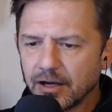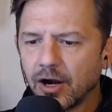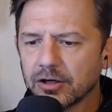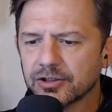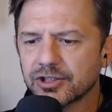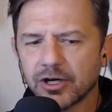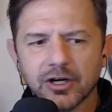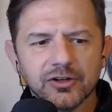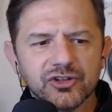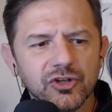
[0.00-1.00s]
Art
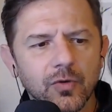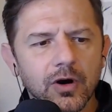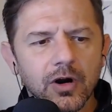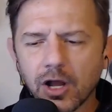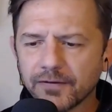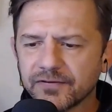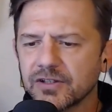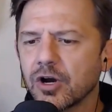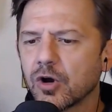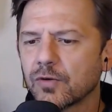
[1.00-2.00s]
guards, who are
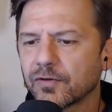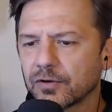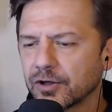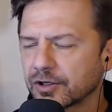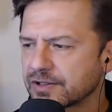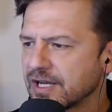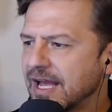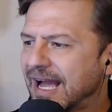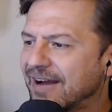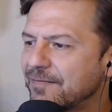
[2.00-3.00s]
often overlooked,
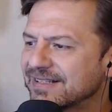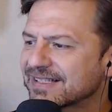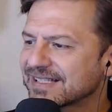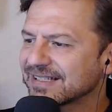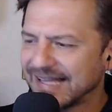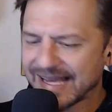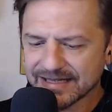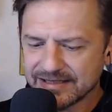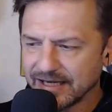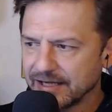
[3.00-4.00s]
have been
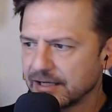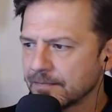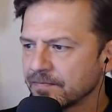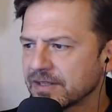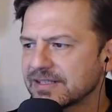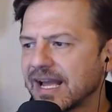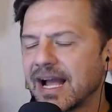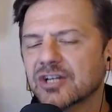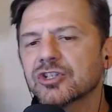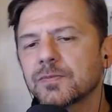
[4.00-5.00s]
selected to
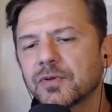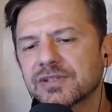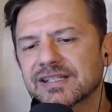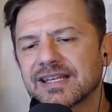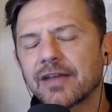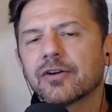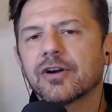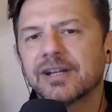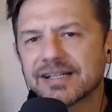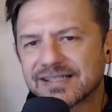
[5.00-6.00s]
actually put together
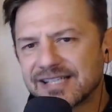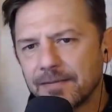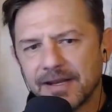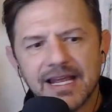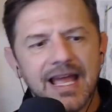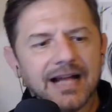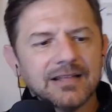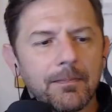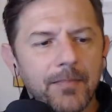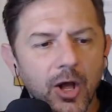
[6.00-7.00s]
an exhibit at
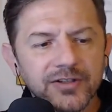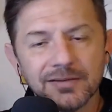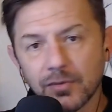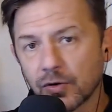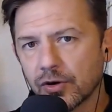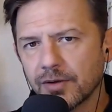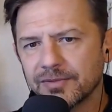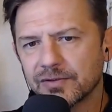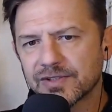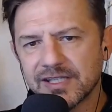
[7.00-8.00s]
the Baltimore
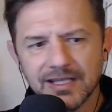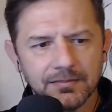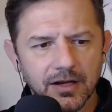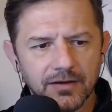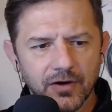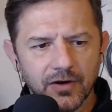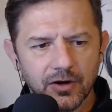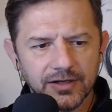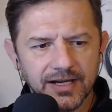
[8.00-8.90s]
Museum of Art.